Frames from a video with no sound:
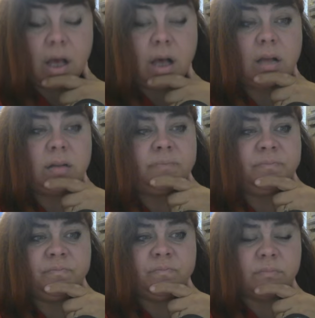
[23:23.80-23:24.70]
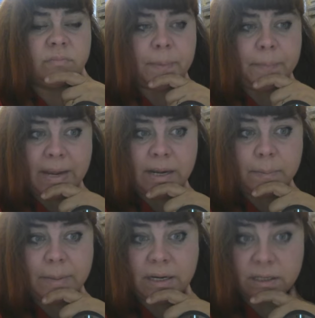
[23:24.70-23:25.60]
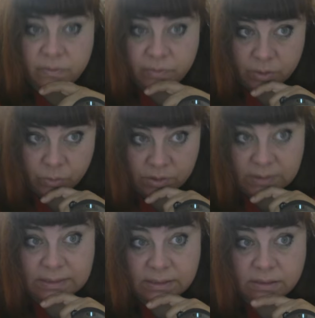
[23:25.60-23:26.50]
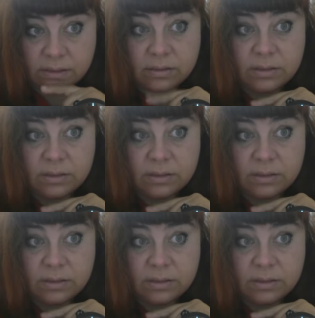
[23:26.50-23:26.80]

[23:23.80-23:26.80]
many, many difficulties.